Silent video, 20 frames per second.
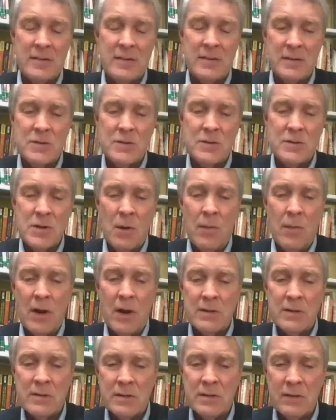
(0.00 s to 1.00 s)
so
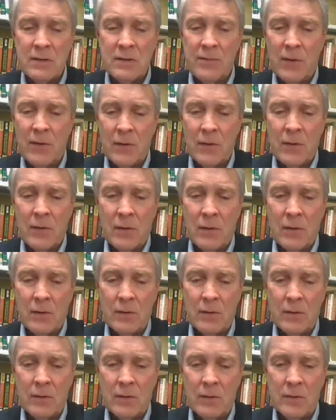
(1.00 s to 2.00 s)
much for
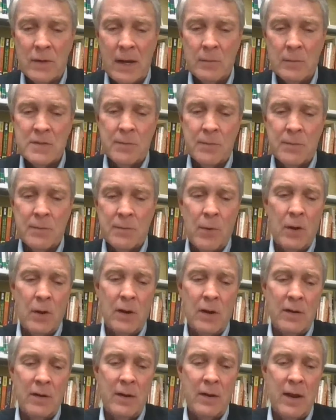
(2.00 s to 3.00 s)
your team
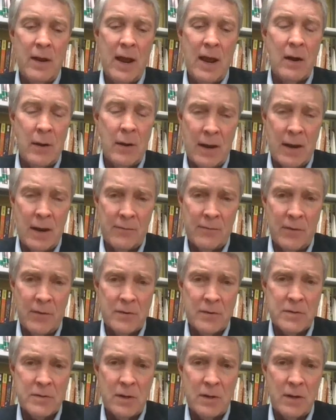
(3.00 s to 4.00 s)
support at our
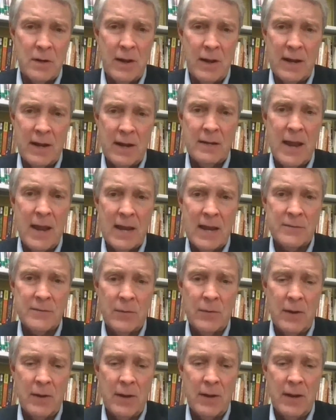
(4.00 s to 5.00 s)
efforts at
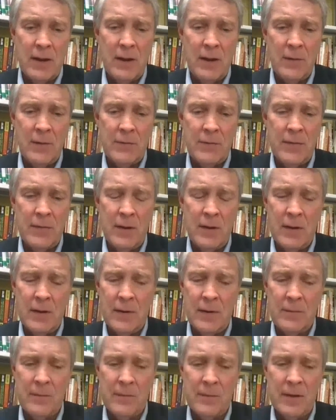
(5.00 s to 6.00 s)
Nashville Health.
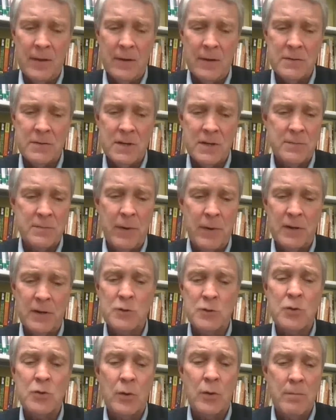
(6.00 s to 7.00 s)
It has just
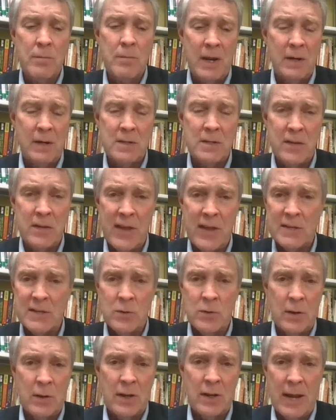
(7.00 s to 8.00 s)
been tremendous, and that
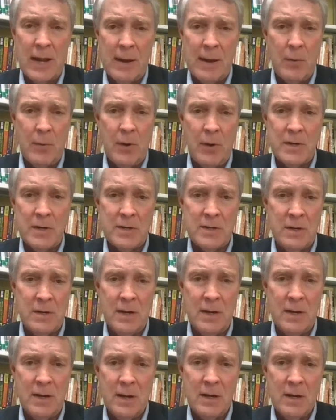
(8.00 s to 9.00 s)
sort of
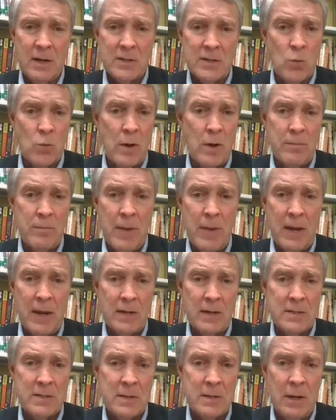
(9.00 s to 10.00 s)
collaboration is what
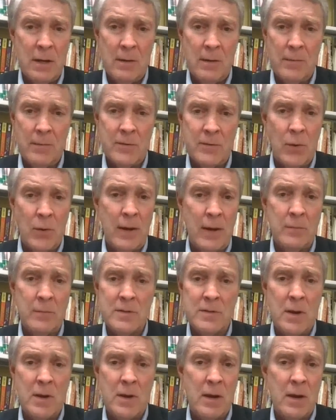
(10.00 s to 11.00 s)
makes
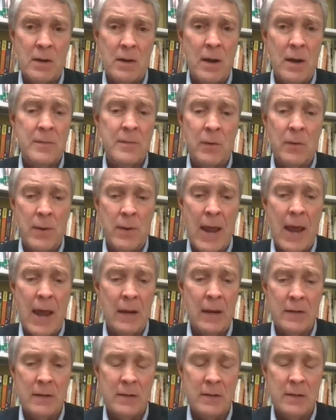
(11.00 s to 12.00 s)
dreams come to
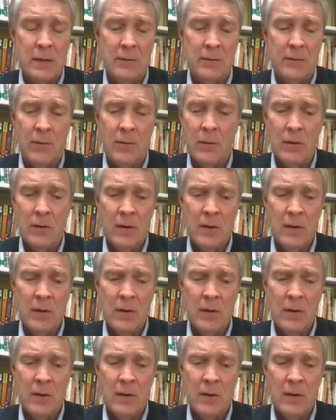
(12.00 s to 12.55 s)
reality. For